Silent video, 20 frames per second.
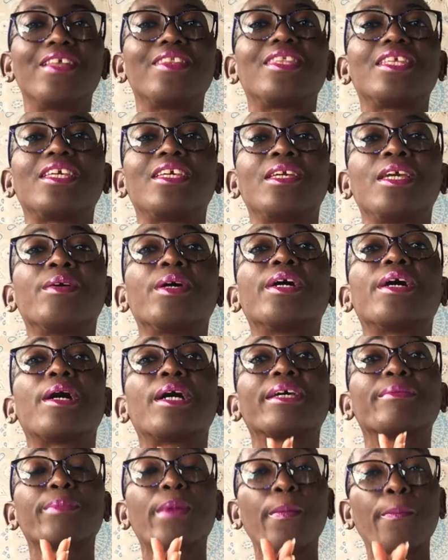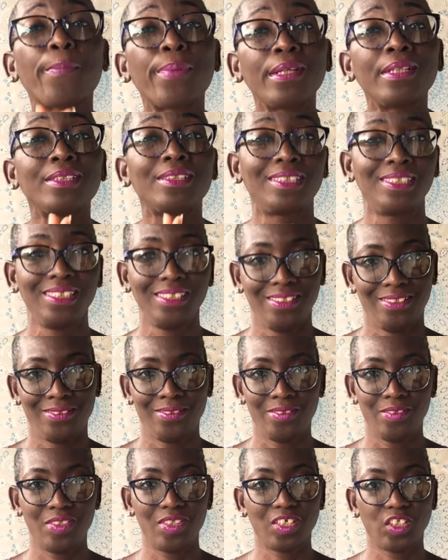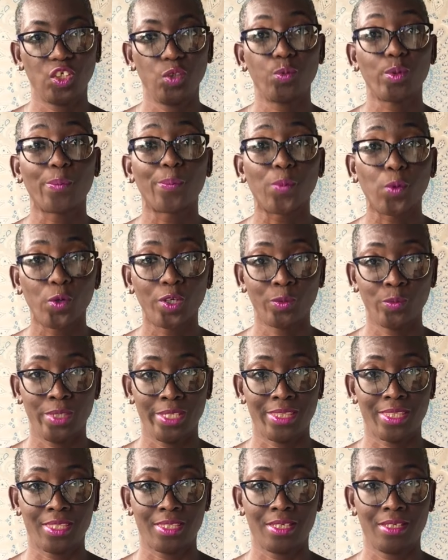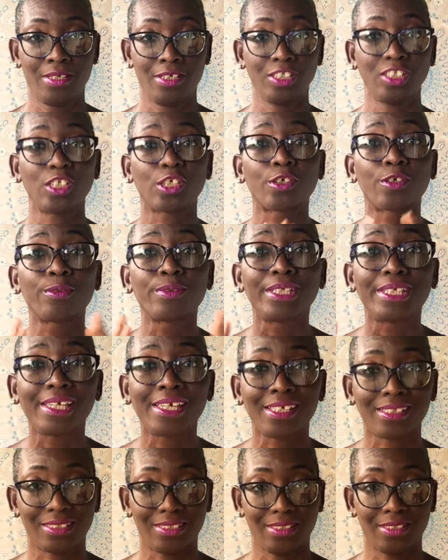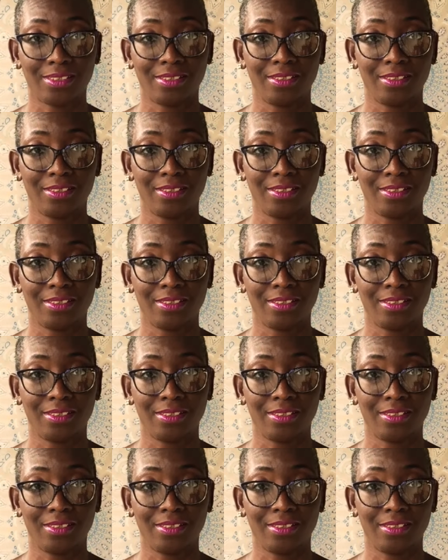the ability that you were born with to create.